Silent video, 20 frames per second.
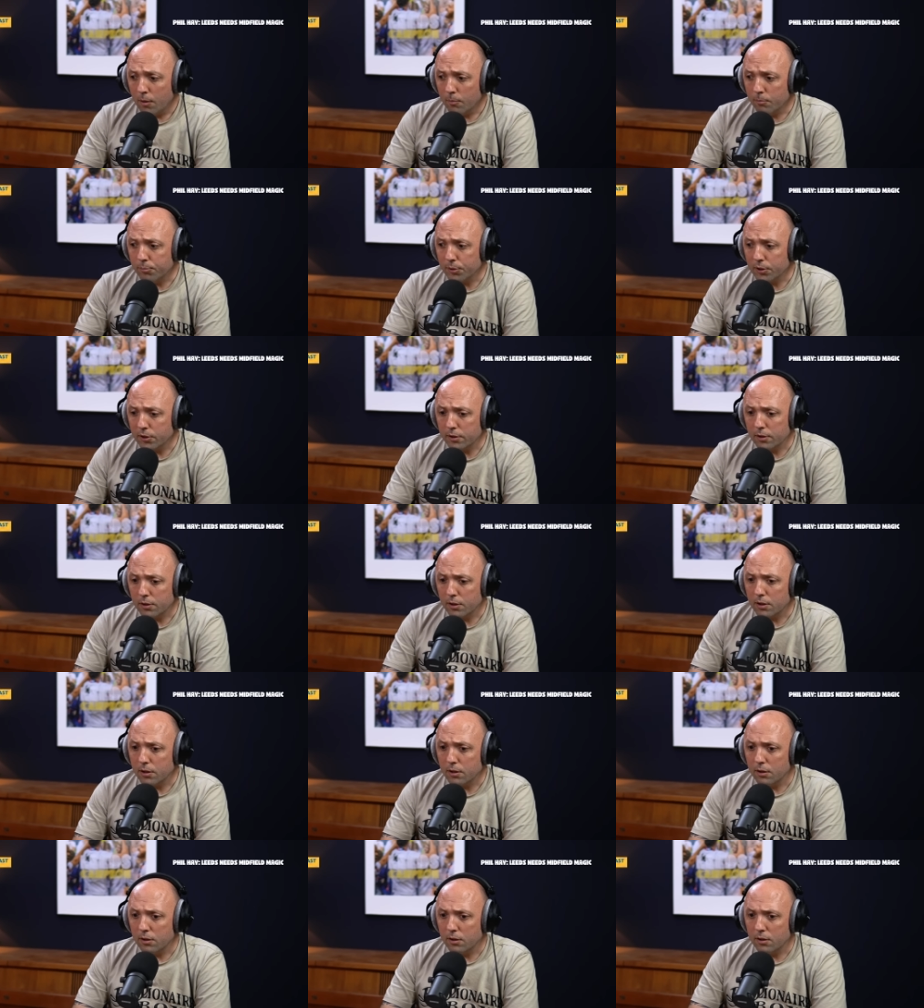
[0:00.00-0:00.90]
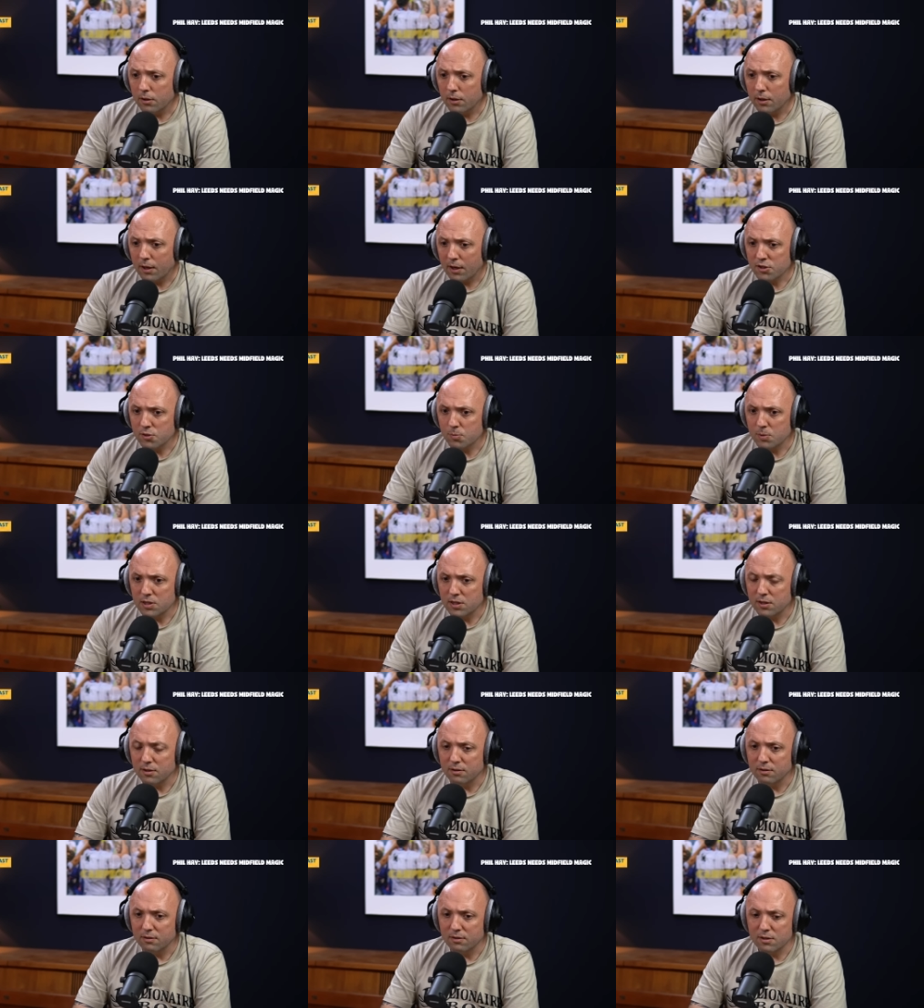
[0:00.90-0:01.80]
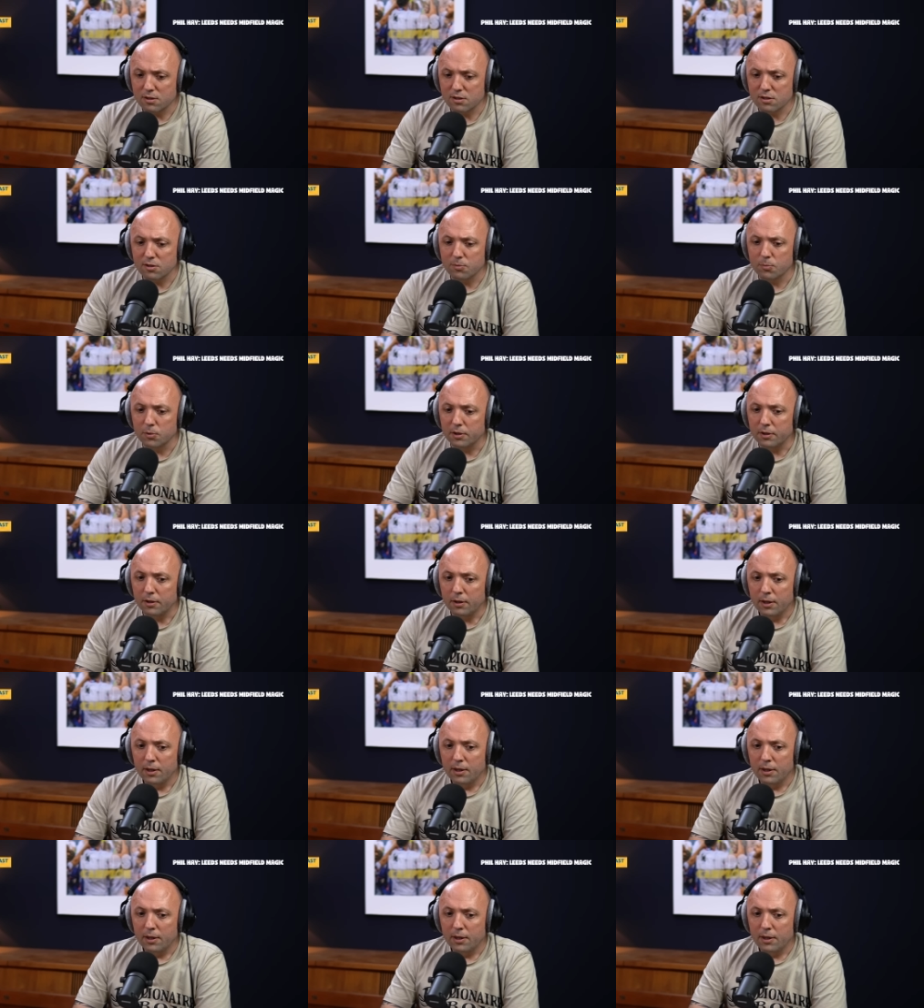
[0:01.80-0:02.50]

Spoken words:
But it has to be said that this summer,